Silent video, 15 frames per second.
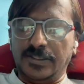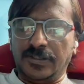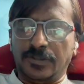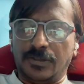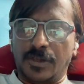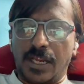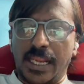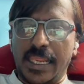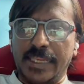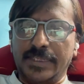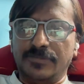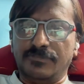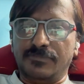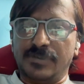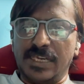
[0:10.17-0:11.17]
So
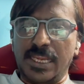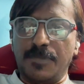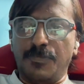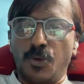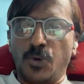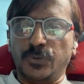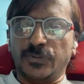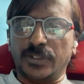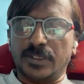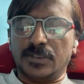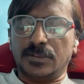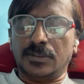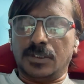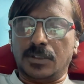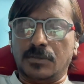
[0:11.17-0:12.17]
I
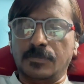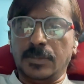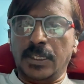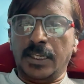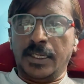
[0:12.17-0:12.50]
reposted the